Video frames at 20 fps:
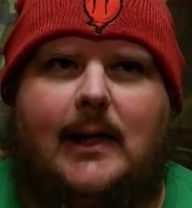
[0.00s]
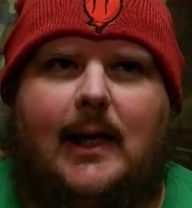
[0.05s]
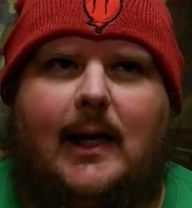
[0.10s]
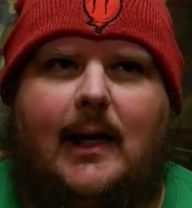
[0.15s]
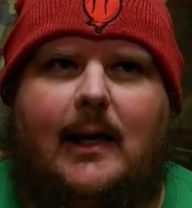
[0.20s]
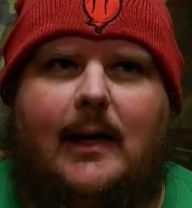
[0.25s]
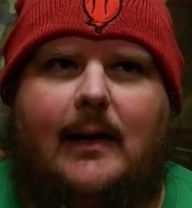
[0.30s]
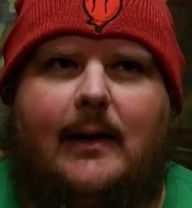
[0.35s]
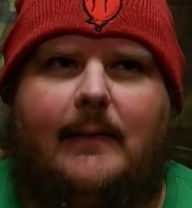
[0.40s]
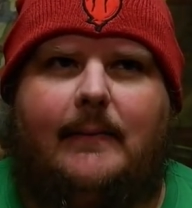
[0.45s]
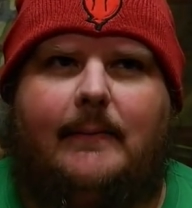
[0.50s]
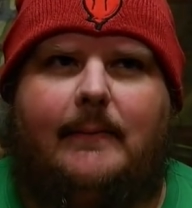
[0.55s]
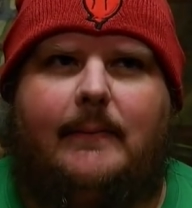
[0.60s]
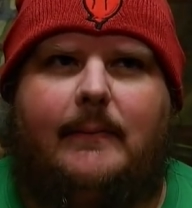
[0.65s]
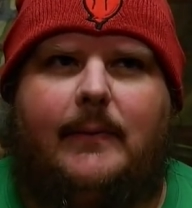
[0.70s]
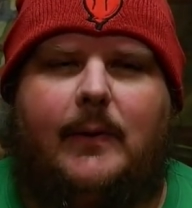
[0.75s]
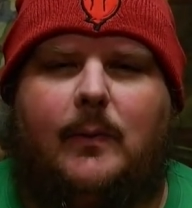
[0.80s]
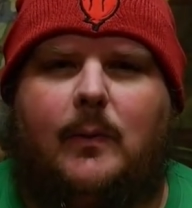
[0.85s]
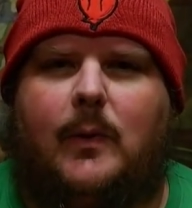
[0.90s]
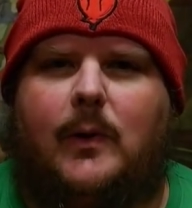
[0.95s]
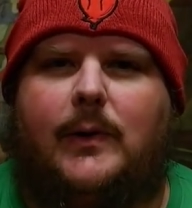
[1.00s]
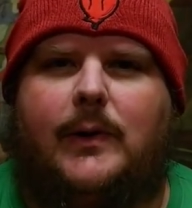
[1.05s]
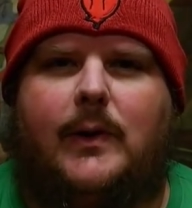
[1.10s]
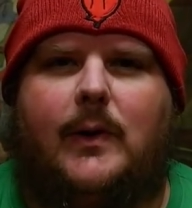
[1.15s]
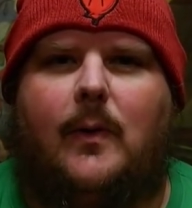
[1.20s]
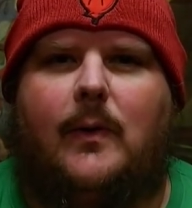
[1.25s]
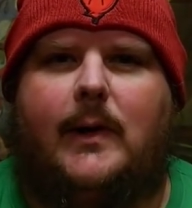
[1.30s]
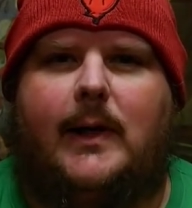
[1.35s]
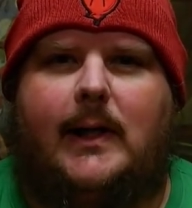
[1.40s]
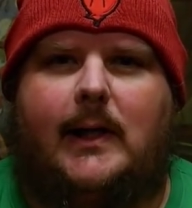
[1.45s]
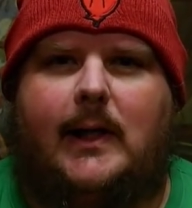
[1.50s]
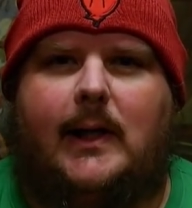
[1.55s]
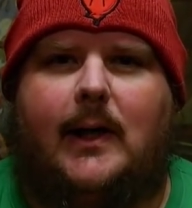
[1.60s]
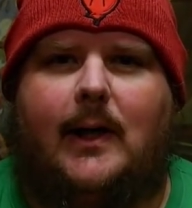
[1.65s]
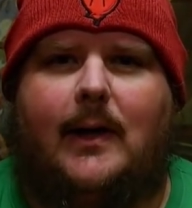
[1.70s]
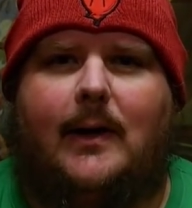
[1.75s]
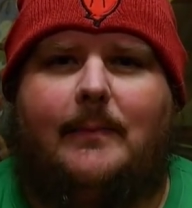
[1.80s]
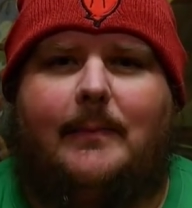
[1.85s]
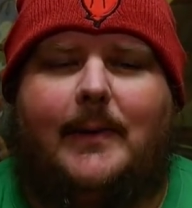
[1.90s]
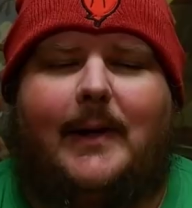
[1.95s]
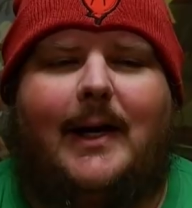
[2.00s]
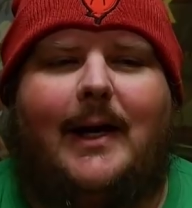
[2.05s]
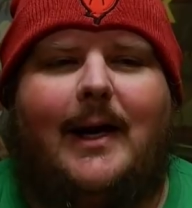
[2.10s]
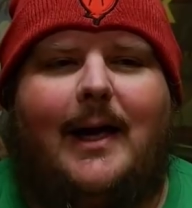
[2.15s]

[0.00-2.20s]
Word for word: uh, The World According to Garp.